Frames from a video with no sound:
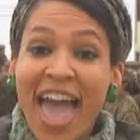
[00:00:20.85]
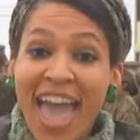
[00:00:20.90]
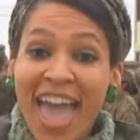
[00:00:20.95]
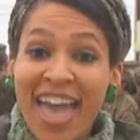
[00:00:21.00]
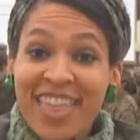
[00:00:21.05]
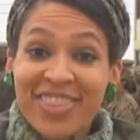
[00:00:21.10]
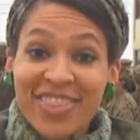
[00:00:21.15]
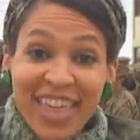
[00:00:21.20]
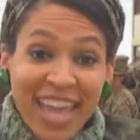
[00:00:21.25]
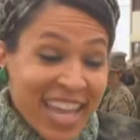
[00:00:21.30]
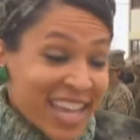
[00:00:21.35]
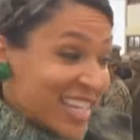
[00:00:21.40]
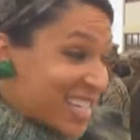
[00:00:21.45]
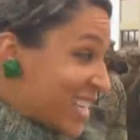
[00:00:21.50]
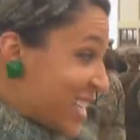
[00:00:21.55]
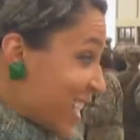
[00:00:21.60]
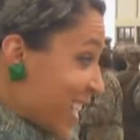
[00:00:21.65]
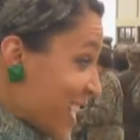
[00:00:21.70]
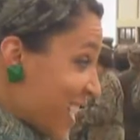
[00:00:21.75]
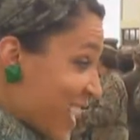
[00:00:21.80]
And they
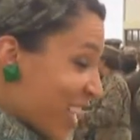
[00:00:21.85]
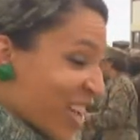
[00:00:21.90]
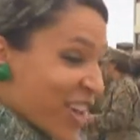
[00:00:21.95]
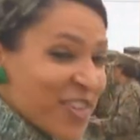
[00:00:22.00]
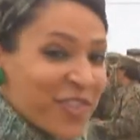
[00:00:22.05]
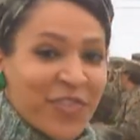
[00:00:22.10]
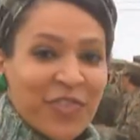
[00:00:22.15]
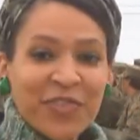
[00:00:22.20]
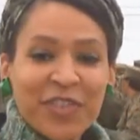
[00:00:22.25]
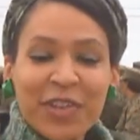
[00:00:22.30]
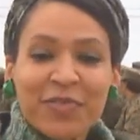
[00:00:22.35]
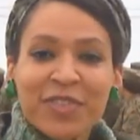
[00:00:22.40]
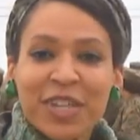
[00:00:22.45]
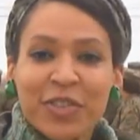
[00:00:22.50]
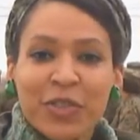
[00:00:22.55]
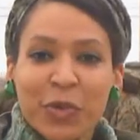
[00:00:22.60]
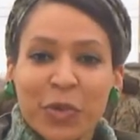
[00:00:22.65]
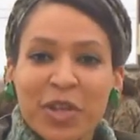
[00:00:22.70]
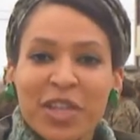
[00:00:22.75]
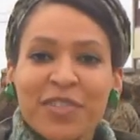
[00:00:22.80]
did it.
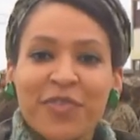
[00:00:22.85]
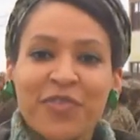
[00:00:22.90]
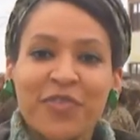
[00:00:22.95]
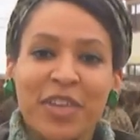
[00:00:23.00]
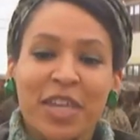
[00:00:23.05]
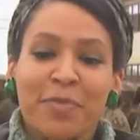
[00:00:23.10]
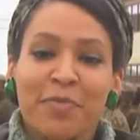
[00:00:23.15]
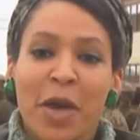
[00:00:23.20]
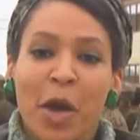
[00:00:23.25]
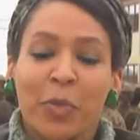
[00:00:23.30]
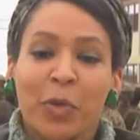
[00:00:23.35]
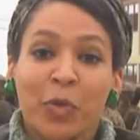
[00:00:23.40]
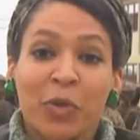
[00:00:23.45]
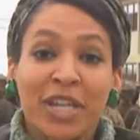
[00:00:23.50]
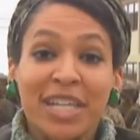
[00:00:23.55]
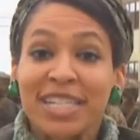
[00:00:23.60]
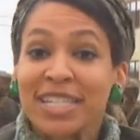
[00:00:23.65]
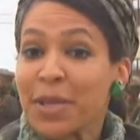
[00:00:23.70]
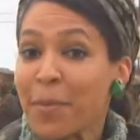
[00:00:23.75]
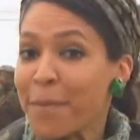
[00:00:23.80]
53 female
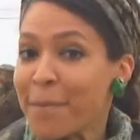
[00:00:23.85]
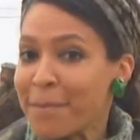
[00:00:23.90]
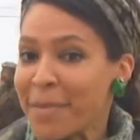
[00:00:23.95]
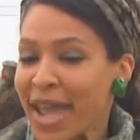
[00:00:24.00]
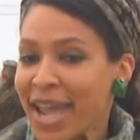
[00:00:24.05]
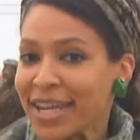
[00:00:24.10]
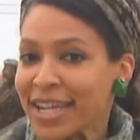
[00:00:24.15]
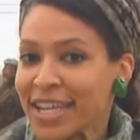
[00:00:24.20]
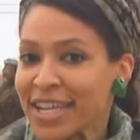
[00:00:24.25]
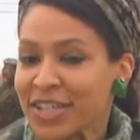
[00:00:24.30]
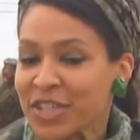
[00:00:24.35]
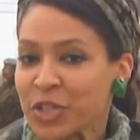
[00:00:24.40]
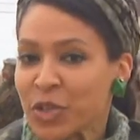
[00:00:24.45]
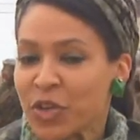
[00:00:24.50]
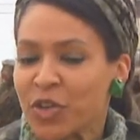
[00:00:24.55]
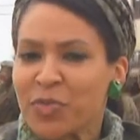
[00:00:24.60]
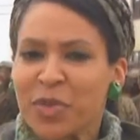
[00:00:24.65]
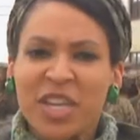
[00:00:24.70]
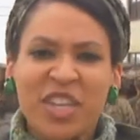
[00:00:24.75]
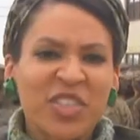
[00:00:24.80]
Marines made history
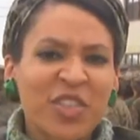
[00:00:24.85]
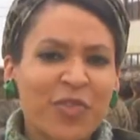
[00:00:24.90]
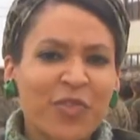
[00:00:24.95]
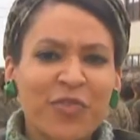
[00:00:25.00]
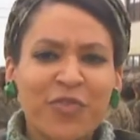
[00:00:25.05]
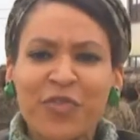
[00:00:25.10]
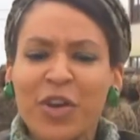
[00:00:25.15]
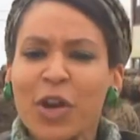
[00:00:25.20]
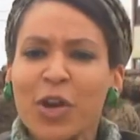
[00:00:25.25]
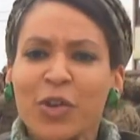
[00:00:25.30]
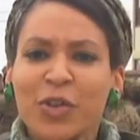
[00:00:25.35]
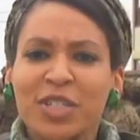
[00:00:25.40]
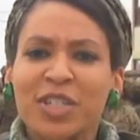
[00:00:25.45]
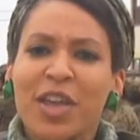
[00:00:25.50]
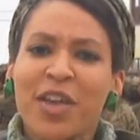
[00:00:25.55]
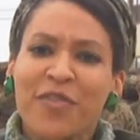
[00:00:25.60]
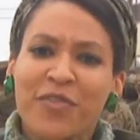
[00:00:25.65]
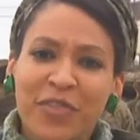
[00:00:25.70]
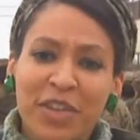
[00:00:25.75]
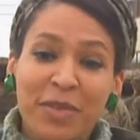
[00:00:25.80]
of being the first
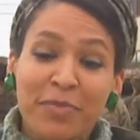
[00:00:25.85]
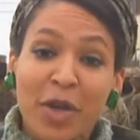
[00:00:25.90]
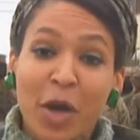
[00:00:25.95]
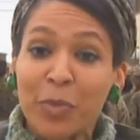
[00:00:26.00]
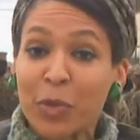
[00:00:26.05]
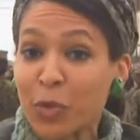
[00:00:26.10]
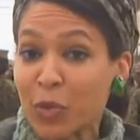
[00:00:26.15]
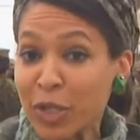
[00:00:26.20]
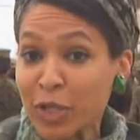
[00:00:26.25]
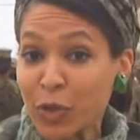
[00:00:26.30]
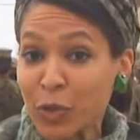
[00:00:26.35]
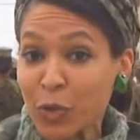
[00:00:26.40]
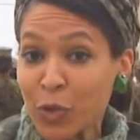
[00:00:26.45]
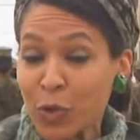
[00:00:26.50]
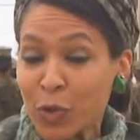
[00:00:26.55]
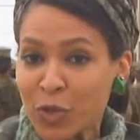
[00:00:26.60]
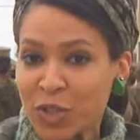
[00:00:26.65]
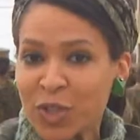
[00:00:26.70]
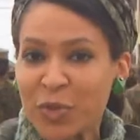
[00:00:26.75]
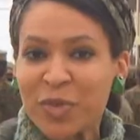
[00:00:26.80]
female Marine
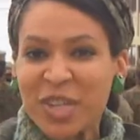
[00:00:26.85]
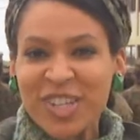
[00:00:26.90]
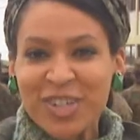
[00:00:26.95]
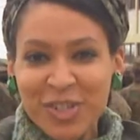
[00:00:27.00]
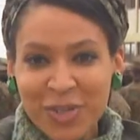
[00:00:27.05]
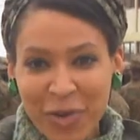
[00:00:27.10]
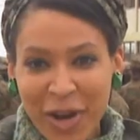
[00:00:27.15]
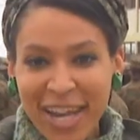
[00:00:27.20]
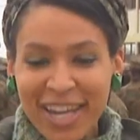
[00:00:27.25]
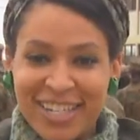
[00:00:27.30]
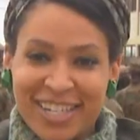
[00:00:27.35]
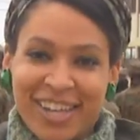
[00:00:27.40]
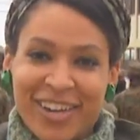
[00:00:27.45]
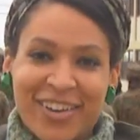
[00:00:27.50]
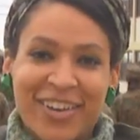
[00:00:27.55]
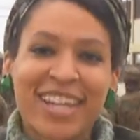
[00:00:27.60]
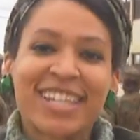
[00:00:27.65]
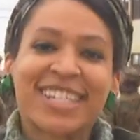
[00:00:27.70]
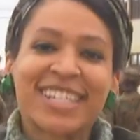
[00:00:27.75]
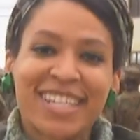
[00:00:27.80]
recruits to be trained here
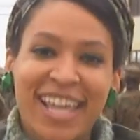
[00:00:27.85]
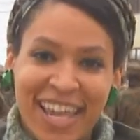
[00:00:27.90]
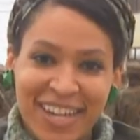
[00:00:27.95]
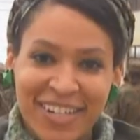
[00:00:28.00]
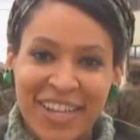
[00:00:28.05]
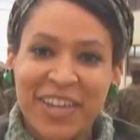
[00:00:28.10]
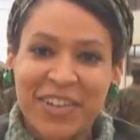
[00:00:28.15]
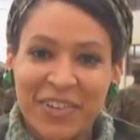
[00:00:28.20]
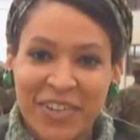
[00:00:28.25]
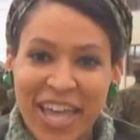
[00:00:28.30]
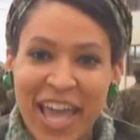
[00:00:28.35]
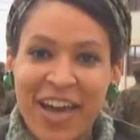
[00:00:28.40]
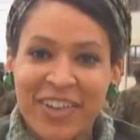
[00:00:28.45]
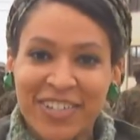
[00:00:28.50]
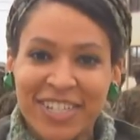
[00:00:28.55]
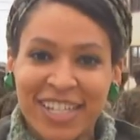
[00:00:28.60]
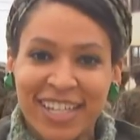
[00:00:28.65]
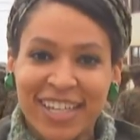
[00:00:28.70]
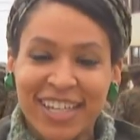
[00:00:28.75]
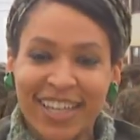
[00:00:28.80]
in San Diego
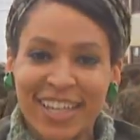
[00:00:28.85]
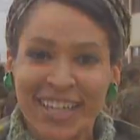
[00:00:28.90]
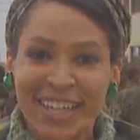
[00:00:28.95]
County.